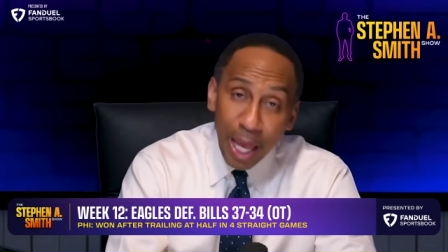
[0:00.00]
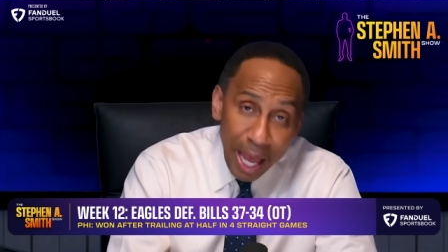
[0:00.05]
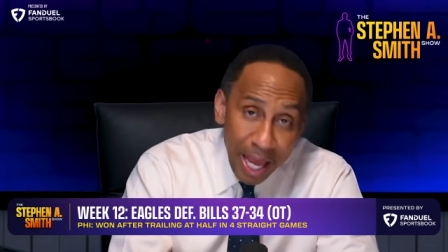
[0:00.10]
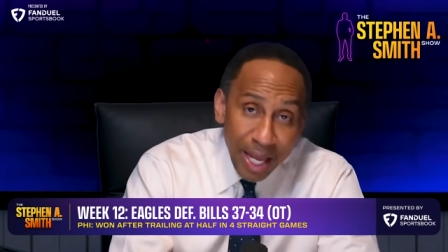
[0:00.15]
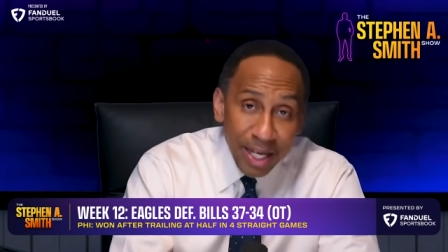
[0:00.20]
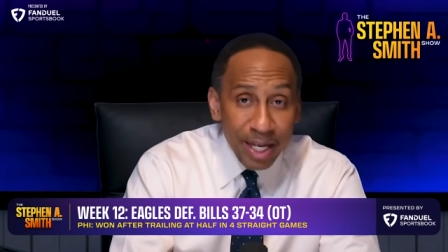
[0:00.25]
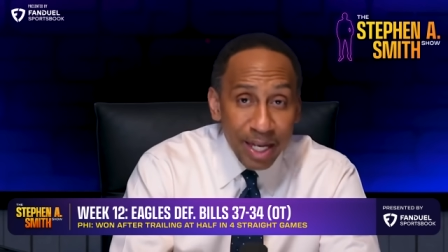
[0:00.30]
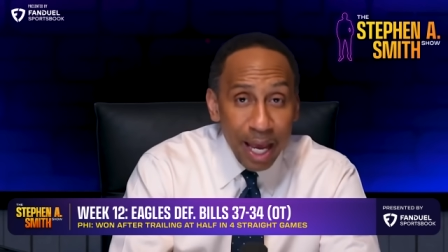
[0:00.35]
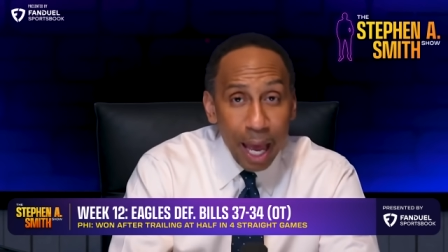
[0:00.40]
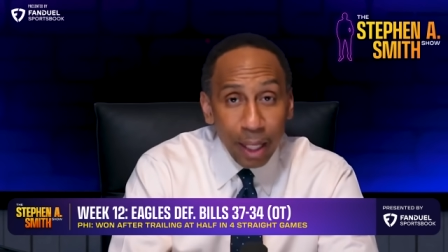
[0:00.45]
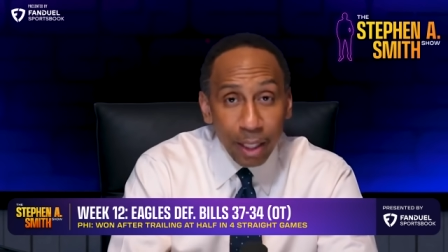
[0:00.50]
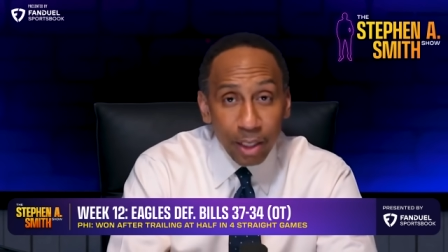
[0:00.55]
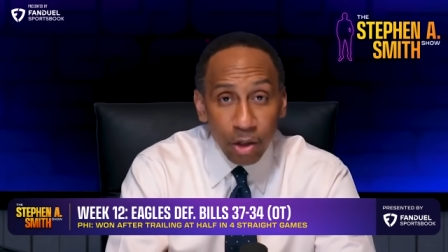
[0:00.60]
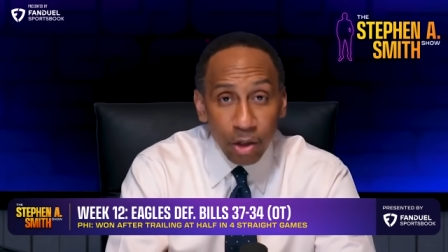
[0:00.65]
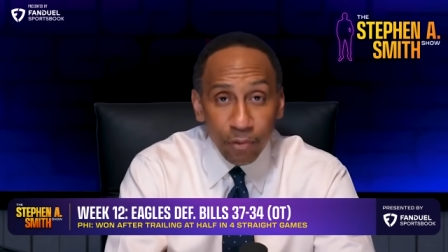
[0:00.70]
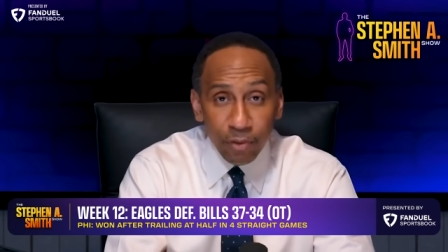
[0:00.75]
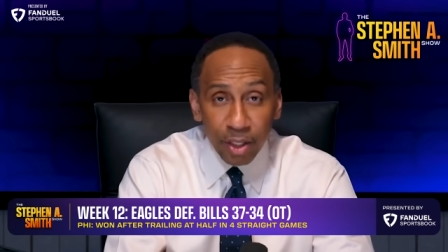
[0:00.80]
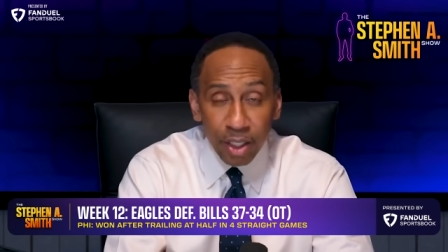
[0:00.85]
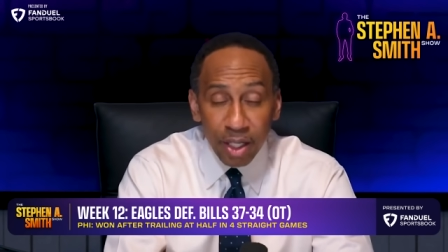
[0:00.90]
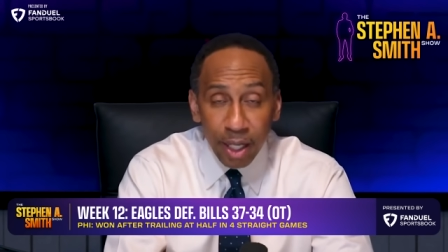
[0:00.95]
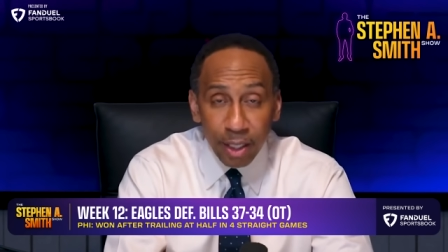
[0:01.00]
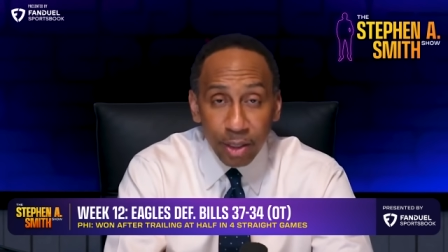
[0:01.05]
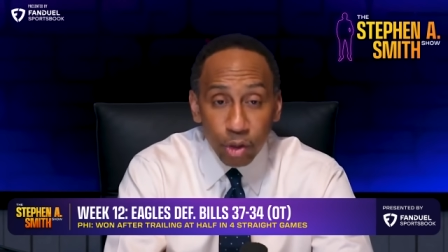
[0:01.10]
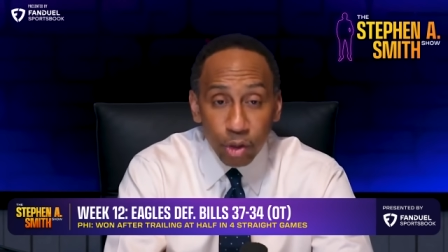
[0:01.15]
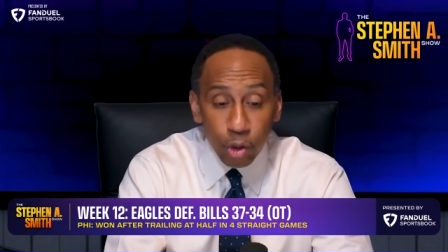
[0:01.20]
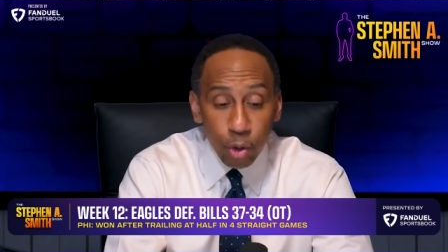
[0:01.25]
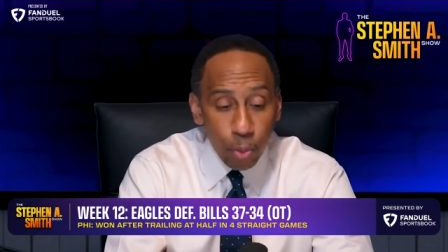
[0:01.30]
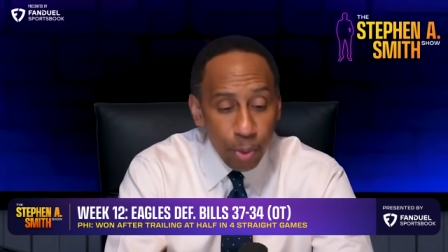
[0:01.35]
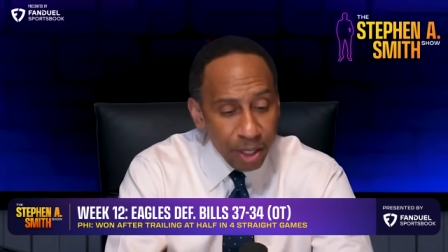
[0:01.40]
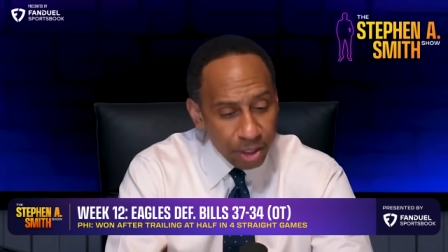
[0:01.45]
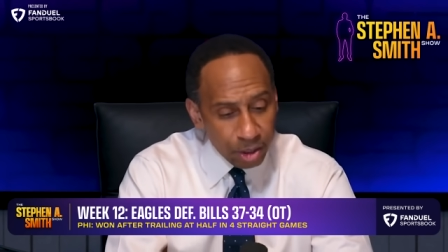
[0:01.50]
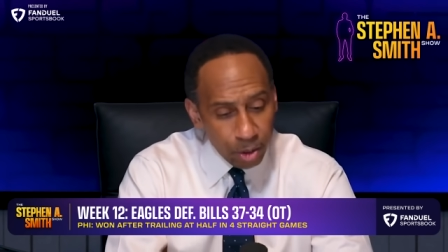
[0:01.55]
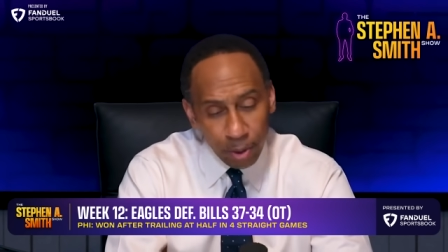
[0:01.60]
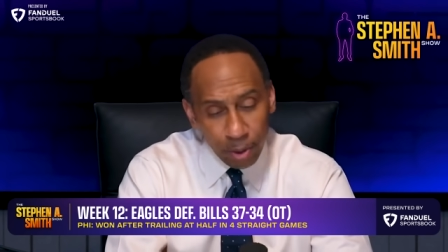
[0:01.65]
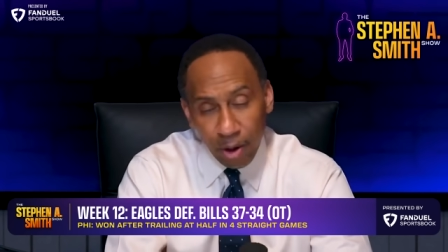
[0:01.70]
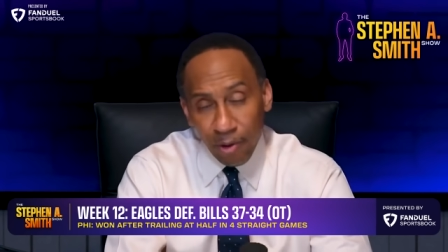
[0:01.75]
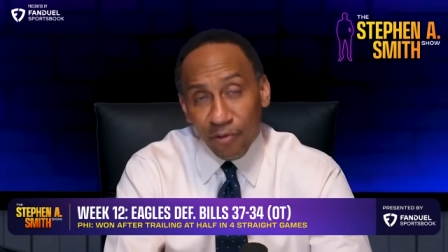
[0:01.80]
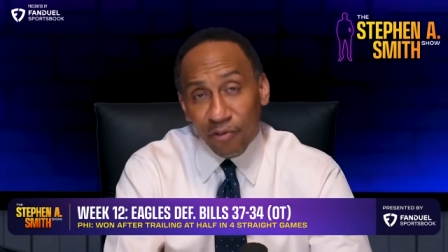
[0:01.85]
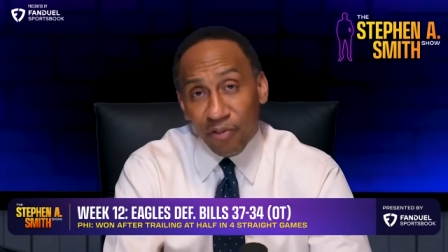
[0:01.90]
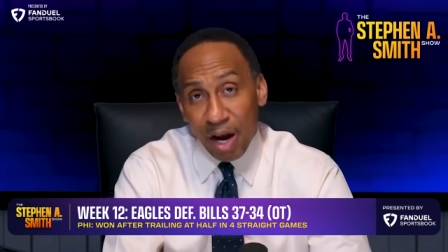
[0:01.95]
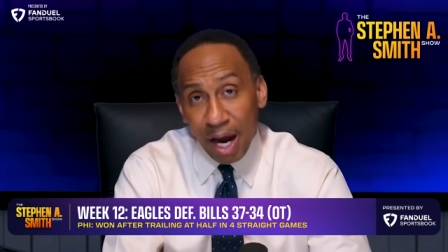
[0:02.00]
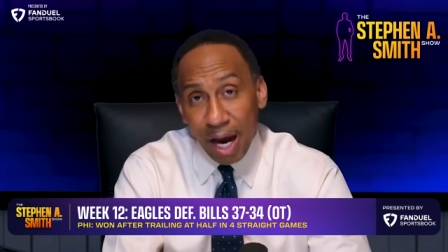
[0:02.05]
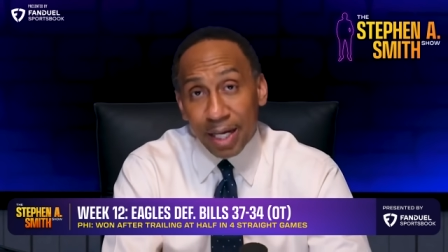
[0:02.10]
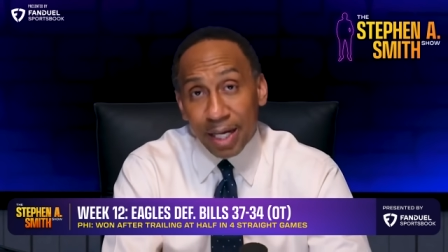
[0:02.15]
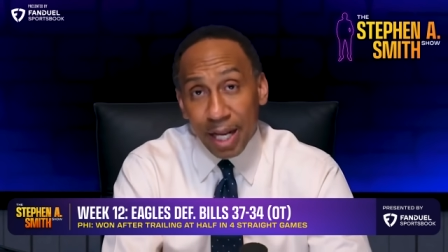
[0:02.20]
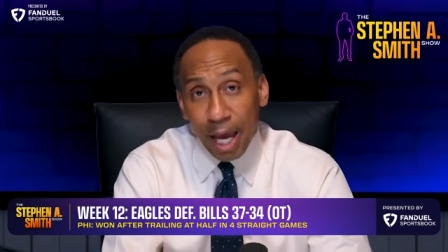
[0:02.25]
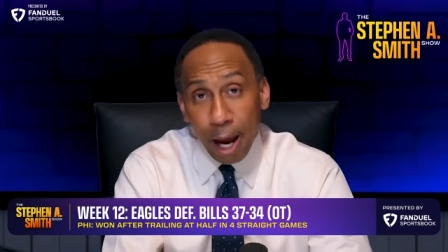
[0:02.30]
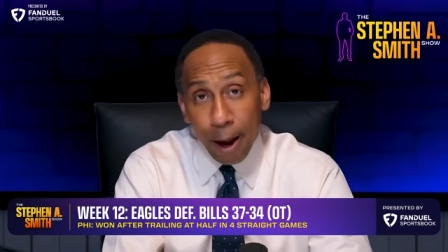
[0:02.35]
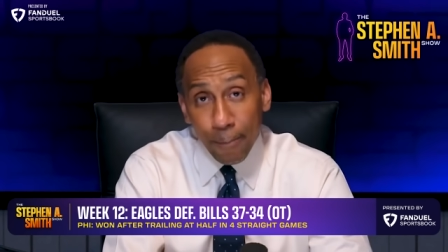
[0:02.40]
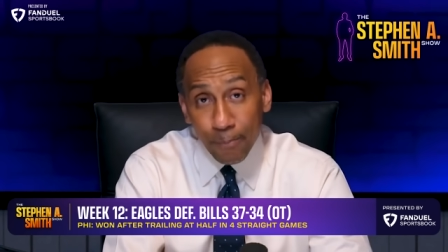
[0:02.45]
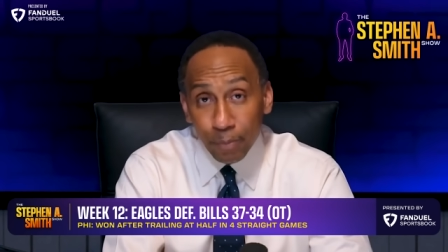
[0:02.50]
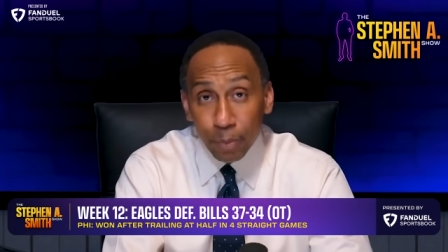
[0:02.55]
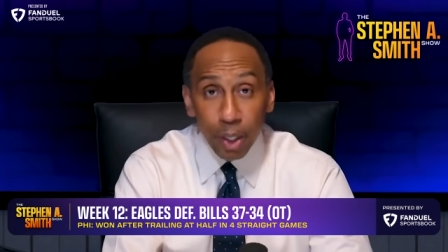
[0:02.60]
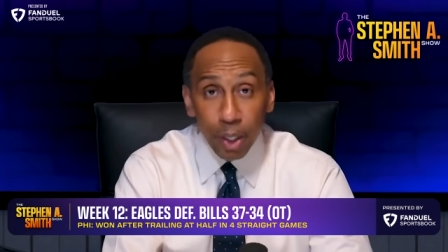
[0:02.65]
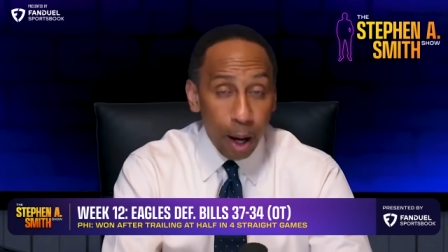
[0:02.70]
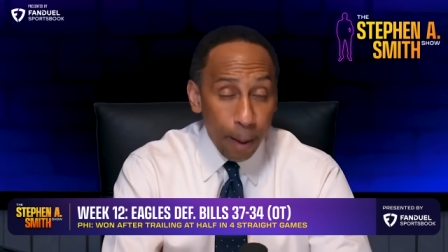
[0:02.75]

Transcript: and Dallas over the next 2 weeks, so we're going to find out